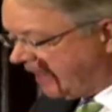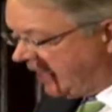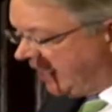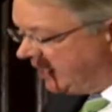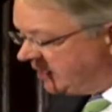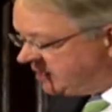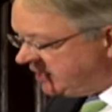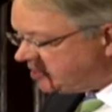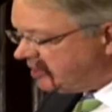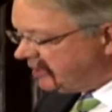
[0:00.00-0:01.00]
In
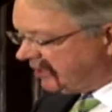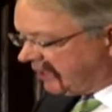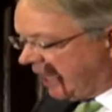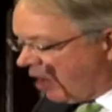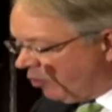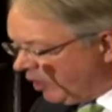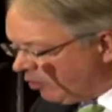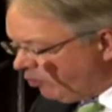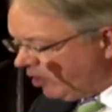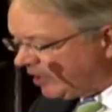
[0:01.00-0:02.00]
addition,
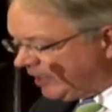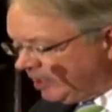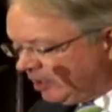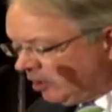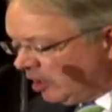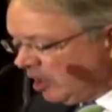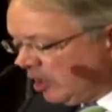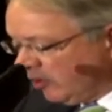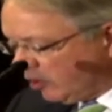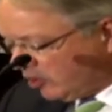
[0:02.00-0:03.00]
we're working
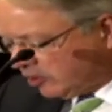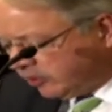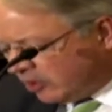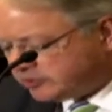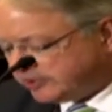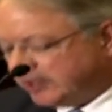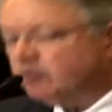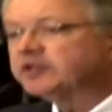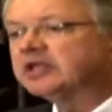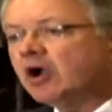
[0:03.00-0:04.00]
closely
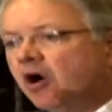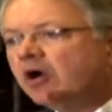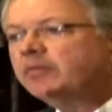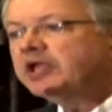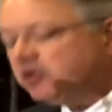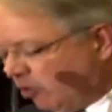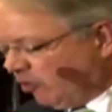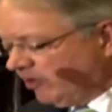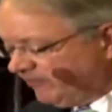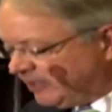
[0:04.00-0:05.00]
with the Army
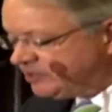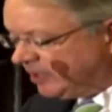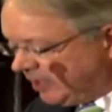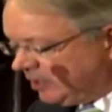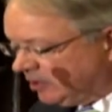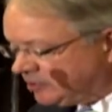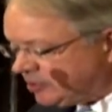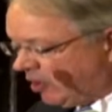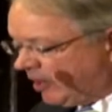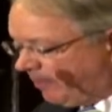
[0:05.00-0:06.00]
Corps of
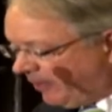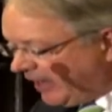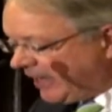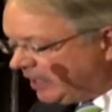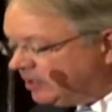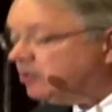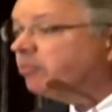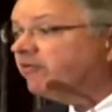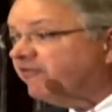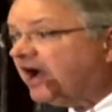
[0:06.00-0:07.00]
Engineers on a plan to
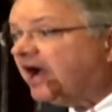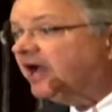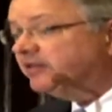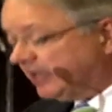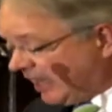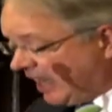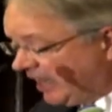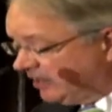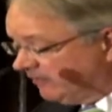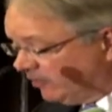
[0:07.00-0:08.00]
provide the
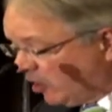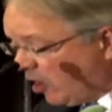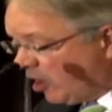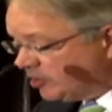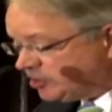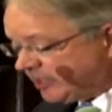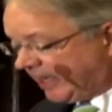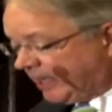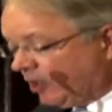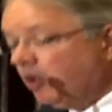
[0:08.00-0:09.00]
kind of
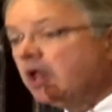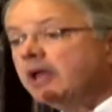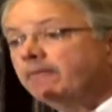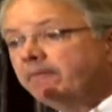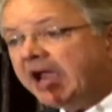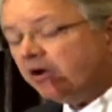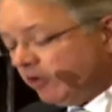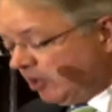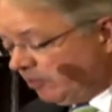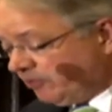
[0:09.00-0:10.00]
large-scale
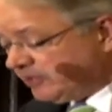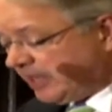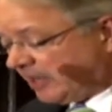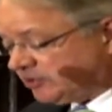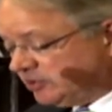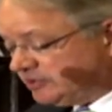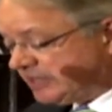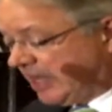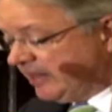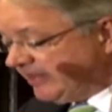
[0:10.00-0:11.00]
barrier
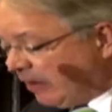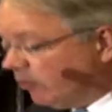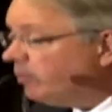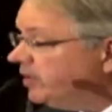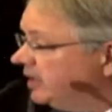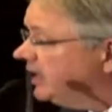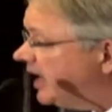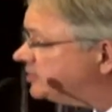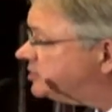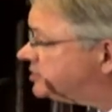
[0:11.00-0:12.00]
protections that will be
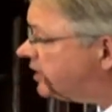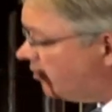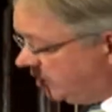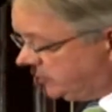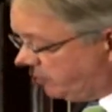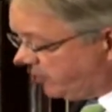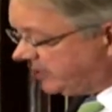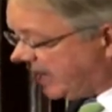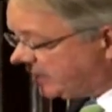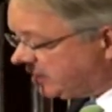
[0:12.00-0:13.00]
necessary to
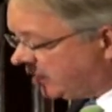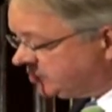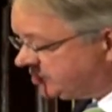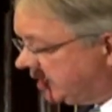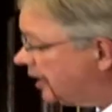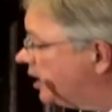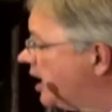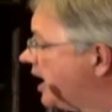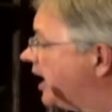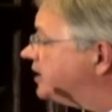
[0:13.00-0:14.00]
protect our city
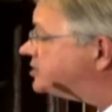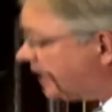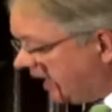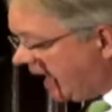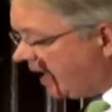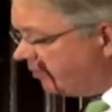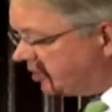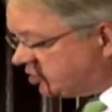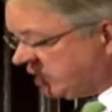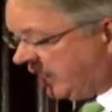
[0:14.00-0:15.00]
as
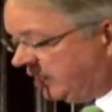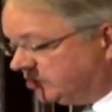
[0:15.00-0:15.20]
climate change